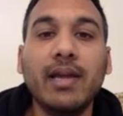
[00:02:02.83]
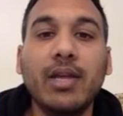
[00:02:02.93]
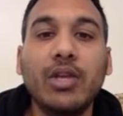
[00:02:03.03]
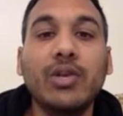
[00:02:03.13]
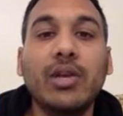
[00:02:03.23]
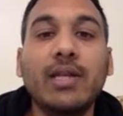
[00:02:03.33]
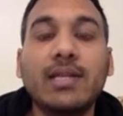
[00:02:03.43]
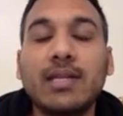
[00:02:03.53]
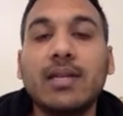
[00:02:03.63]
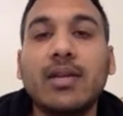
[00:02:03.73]

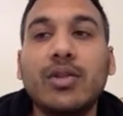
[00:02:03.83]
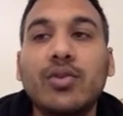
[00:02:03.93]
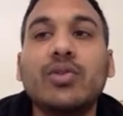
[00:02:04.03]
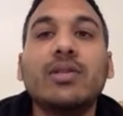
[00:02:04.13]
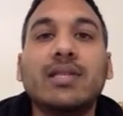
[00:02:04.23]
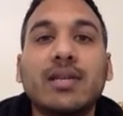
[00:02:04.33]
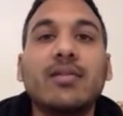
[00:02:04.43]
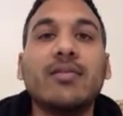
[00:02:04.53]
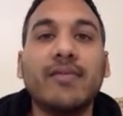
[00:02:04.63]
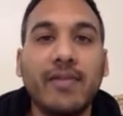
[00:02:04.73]
you should
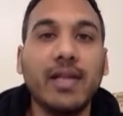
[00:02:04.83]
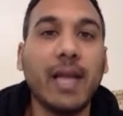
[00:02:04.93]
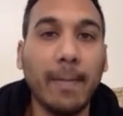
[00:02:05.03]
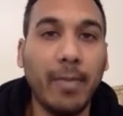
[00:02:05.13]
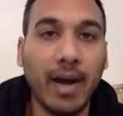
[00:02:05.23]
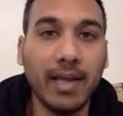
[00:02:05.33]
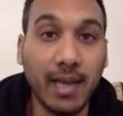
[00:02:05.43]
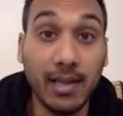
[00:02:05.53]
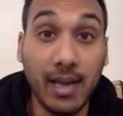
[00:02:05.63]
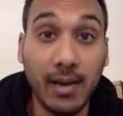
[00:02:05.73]
still feel like buying
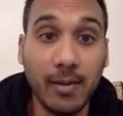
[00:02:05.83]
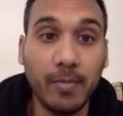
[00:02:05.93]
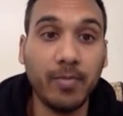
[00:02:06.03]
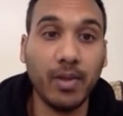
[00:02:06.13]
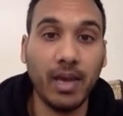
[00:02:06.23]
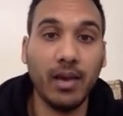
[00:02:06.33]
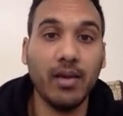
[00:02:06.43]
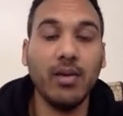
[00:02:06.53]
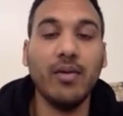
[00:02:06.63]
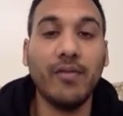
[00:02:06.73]
that land. Okay.
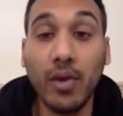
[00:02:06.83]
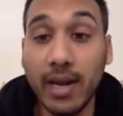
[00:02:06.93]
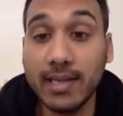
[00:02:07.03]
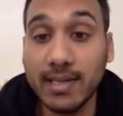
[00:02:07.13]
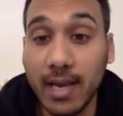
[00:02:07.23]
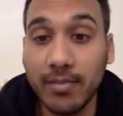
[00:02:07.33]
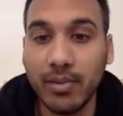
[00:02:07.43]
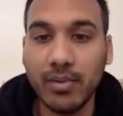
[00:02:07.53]
For example,